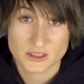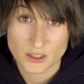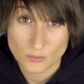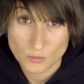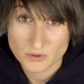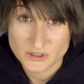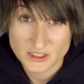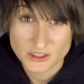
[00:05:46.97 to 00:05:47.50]
So
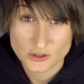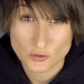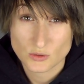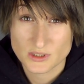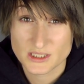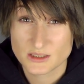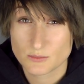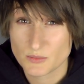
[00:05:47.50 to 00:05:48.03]
what does all
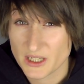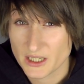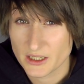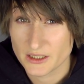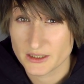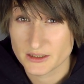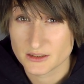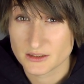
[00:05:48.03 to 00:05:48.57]
this
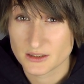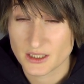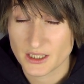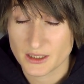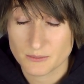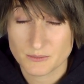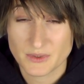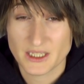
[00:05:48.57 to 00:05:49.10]
mean?
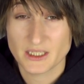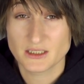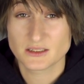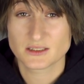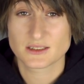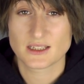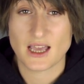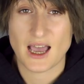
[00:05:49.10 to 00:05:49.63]
It
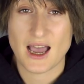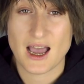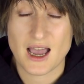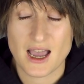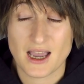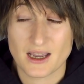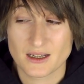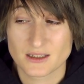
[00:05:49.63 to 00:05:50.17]
means
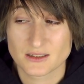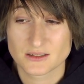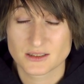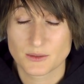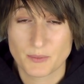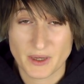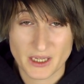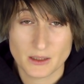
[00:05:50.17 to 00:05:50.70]
that
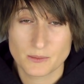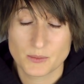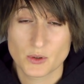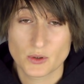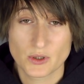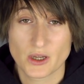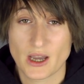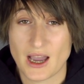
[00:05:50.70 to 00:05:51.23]
the
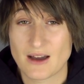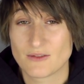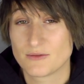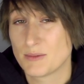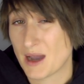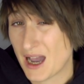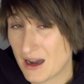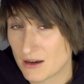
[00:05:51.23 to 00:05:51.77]
people who
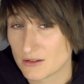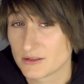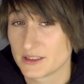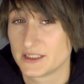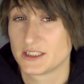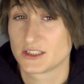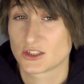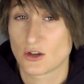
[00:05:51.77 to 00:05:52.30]
have power
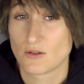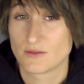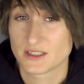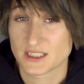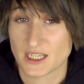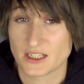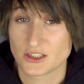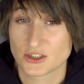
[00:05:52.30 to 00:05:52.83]
in this
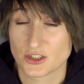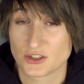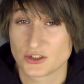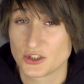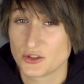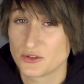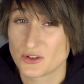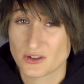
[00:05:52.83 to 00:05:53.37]
conversation
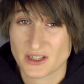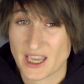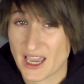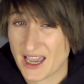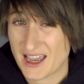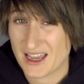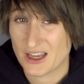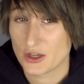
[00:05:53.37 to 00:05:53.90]
do not
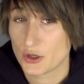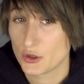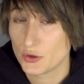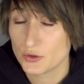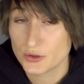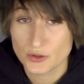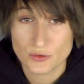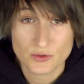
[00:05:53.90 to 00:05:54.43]
care who
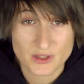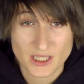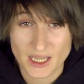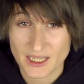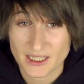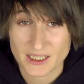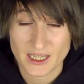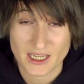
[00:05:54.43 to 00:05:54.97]
you
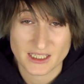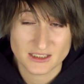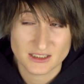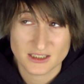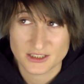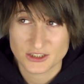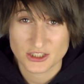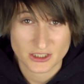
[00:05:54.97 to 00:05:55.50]
think is
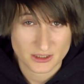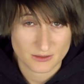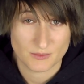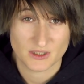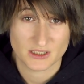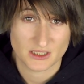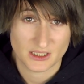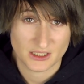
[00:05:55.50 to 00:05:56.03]

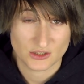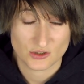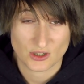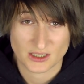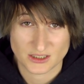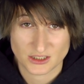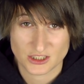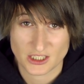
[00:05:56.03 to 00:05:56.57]
legitimately
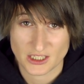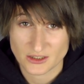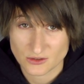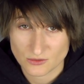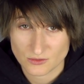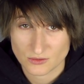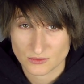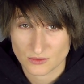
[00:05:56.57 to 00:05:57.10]

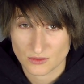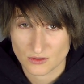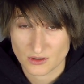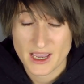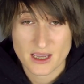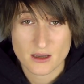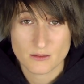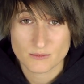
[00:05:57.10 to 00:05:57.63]
transgender or not.
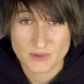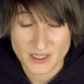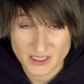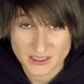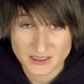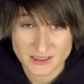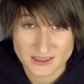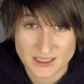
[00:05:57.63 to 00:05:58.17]
It
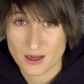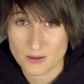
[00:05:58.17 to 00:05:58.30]
means